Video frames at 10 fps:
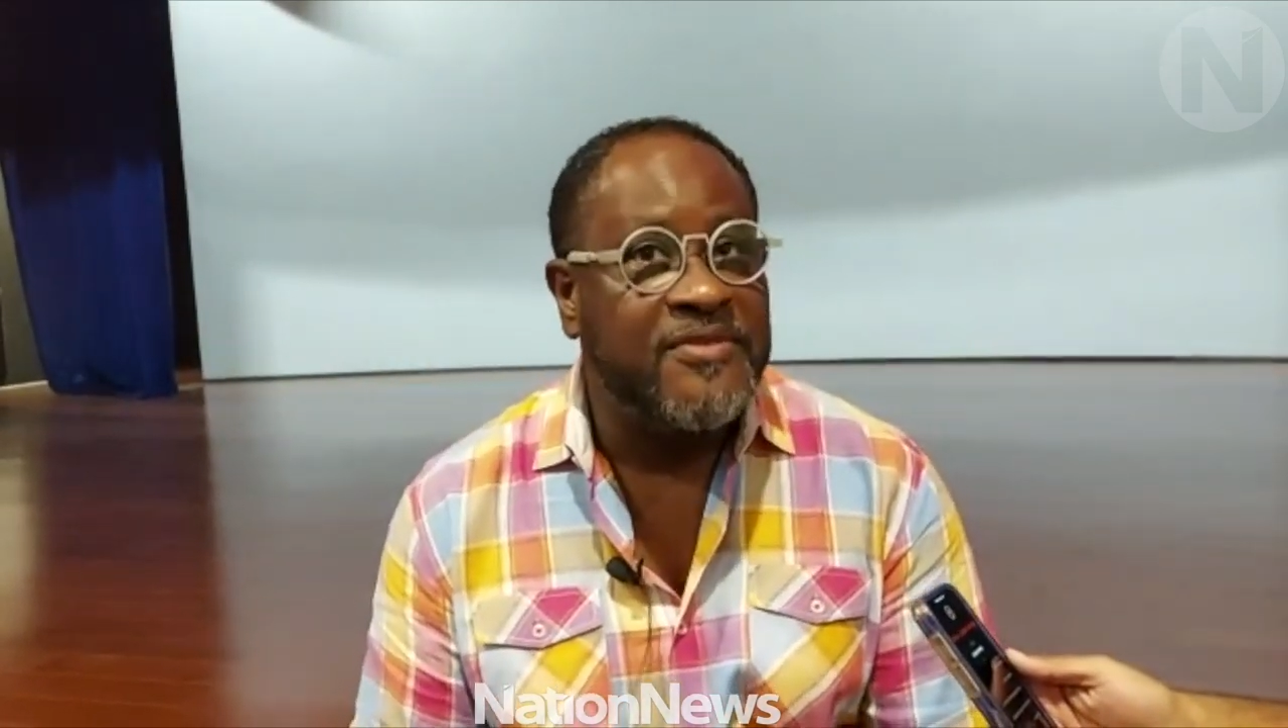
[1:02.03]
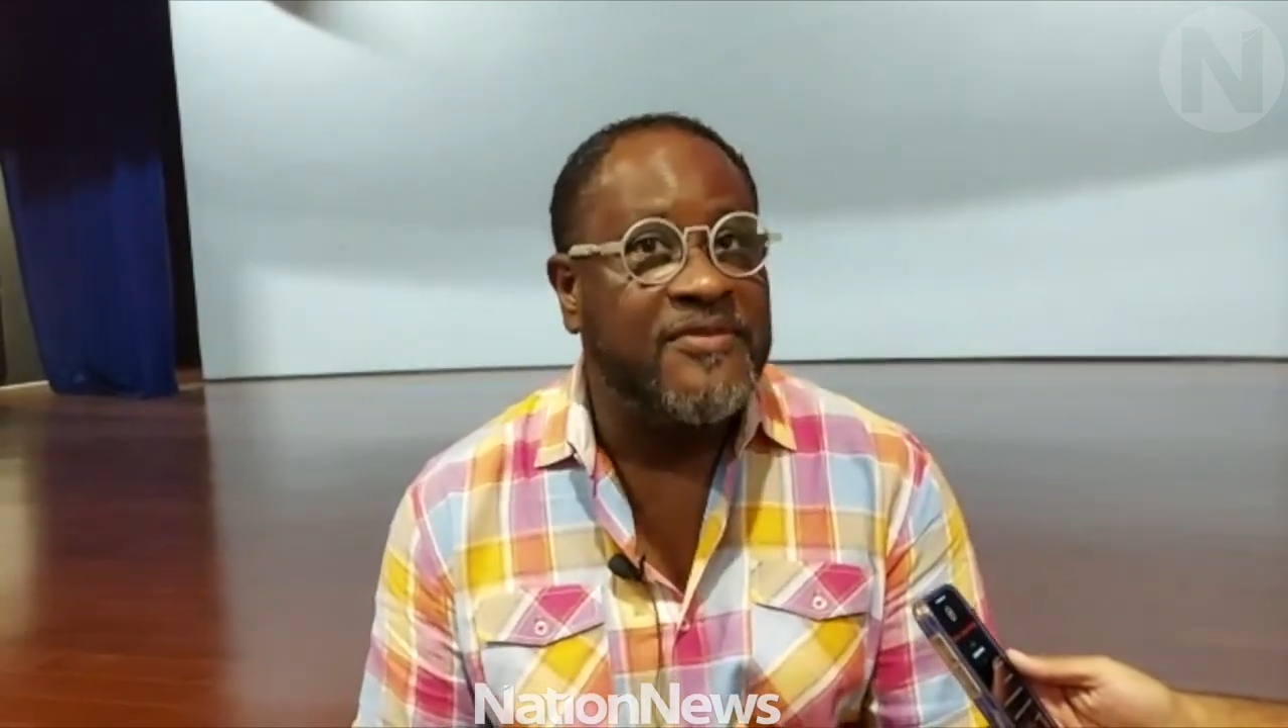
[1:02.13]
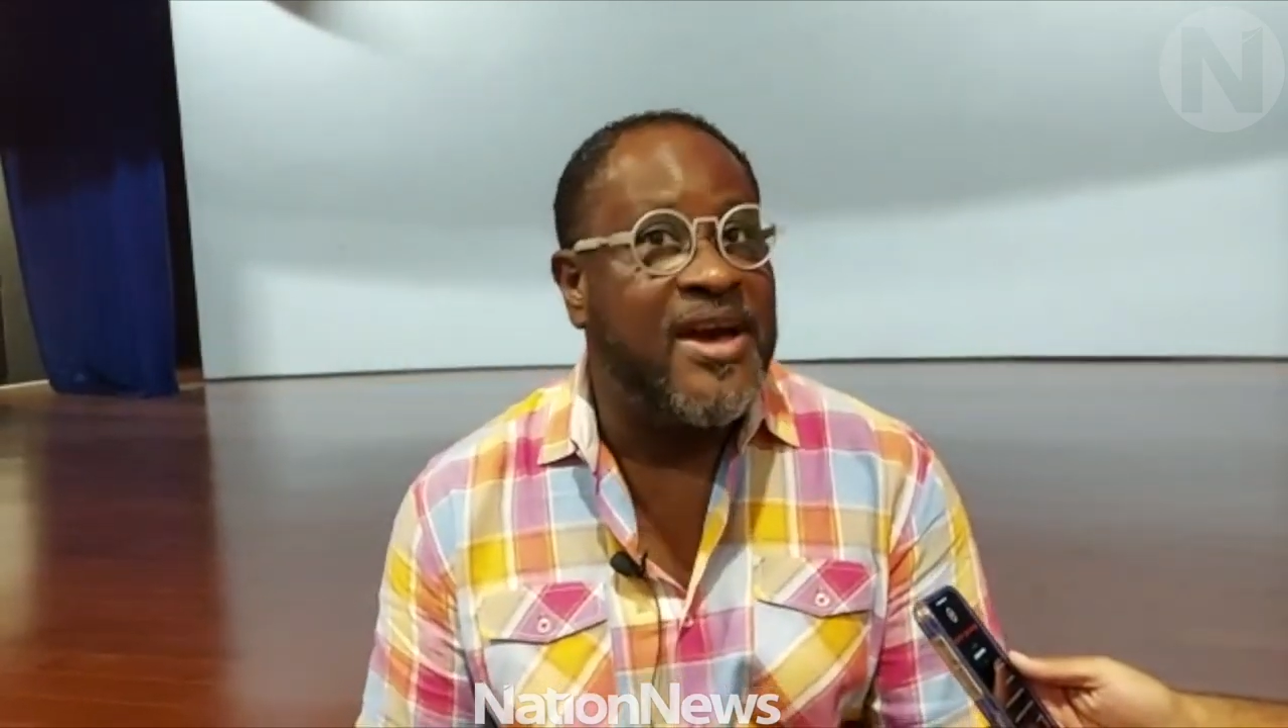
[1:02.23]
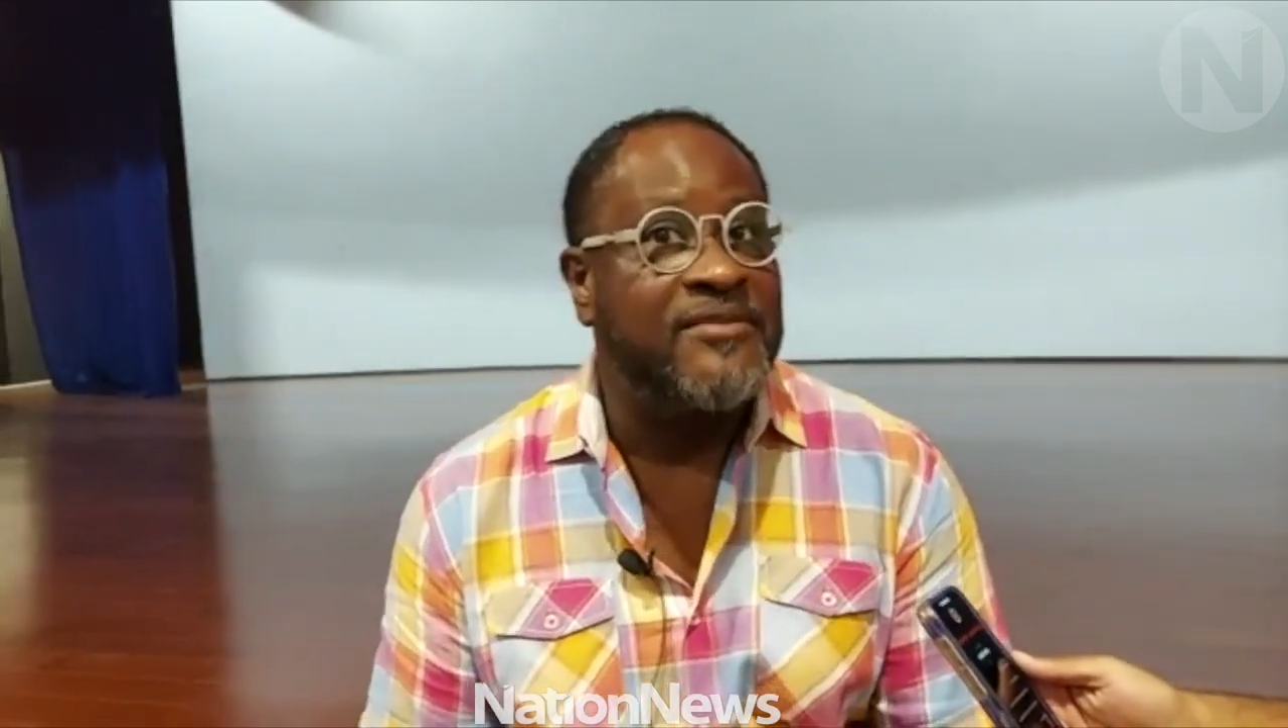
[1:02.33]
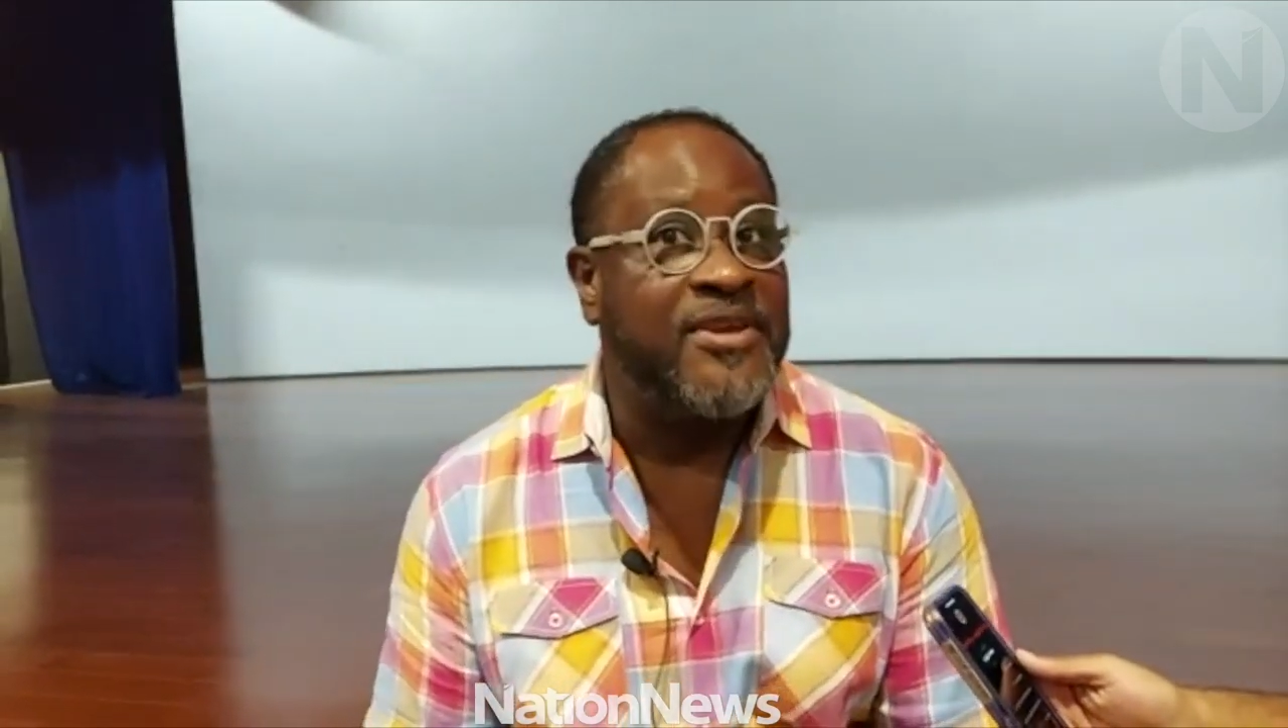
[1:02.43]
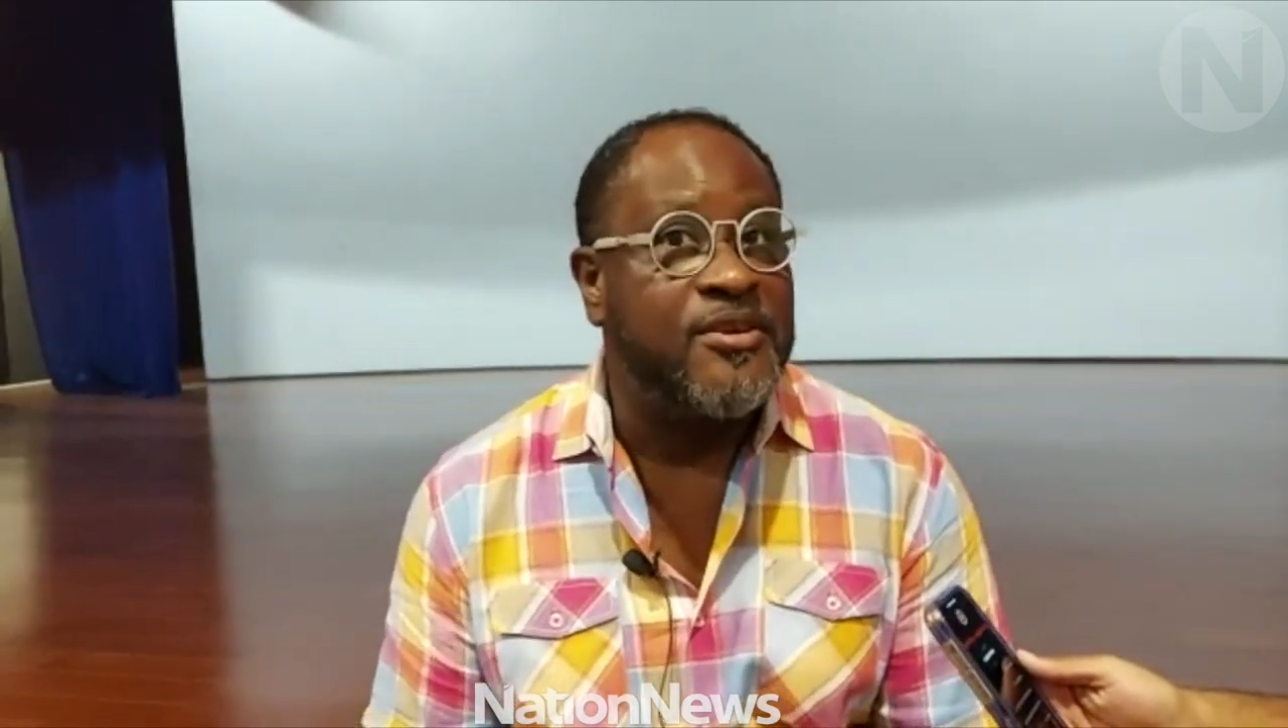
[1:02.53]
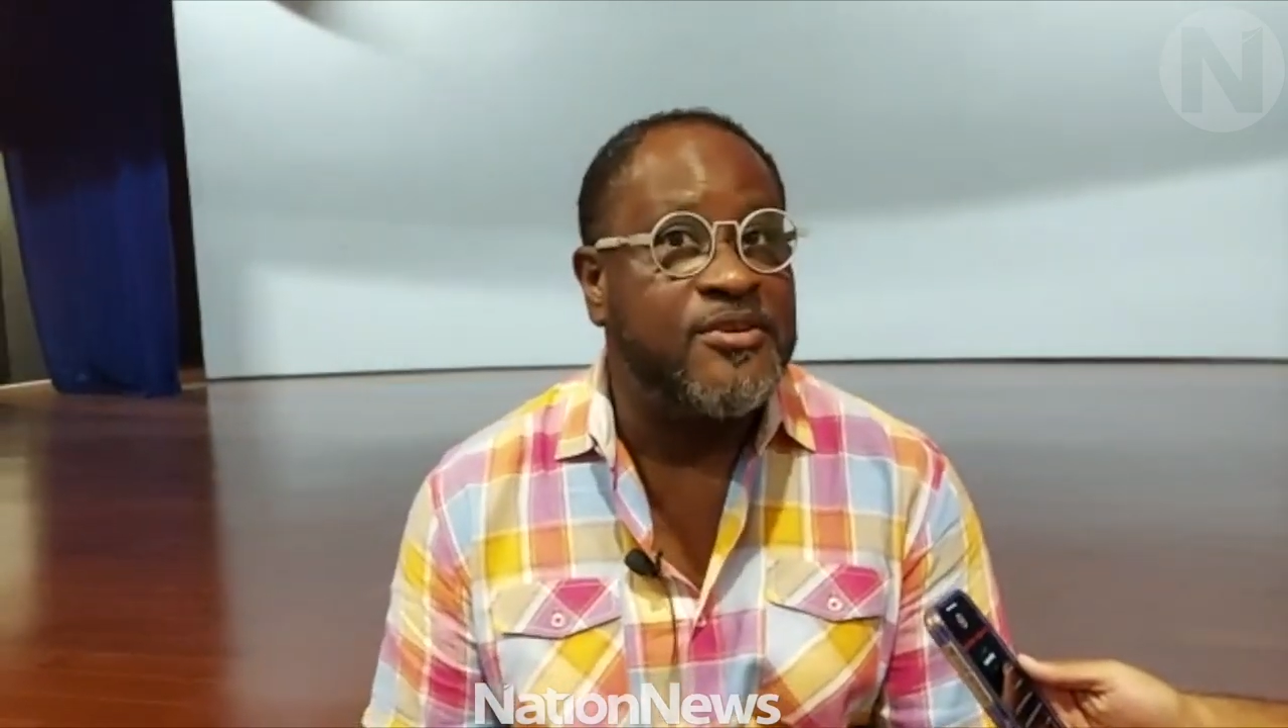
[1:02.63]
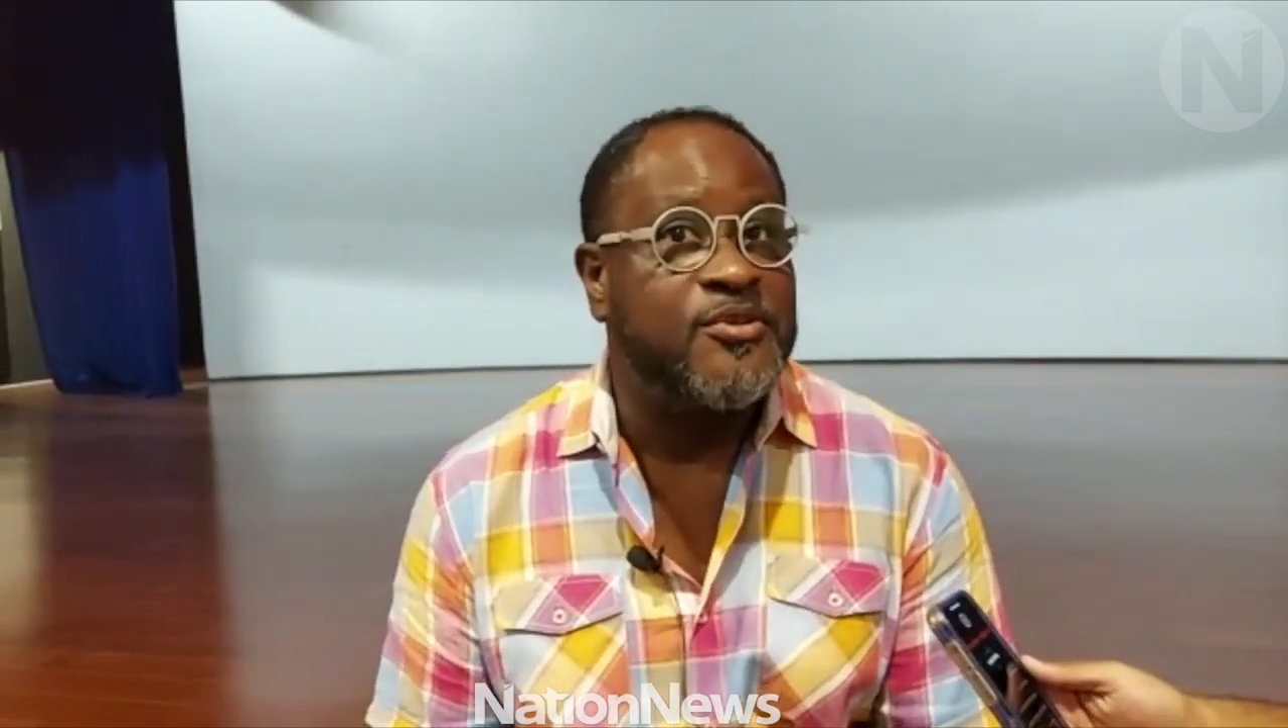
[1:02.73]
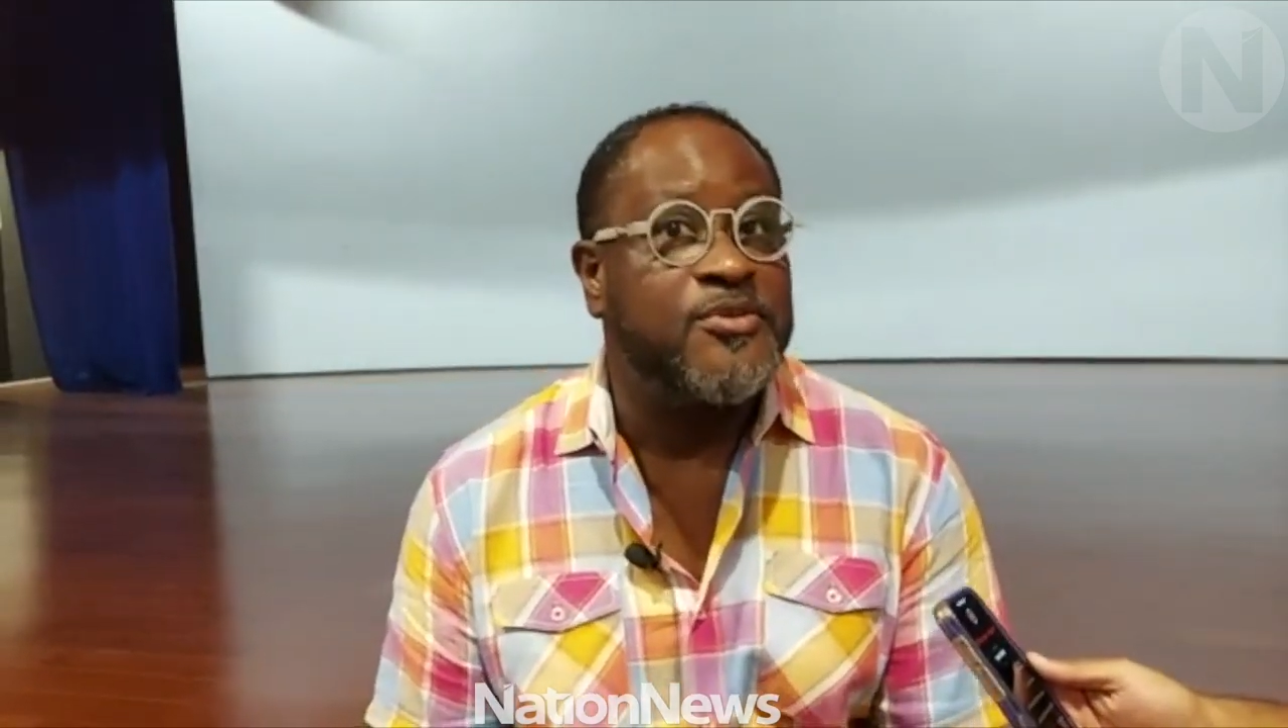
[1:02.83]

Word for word: for 5 years or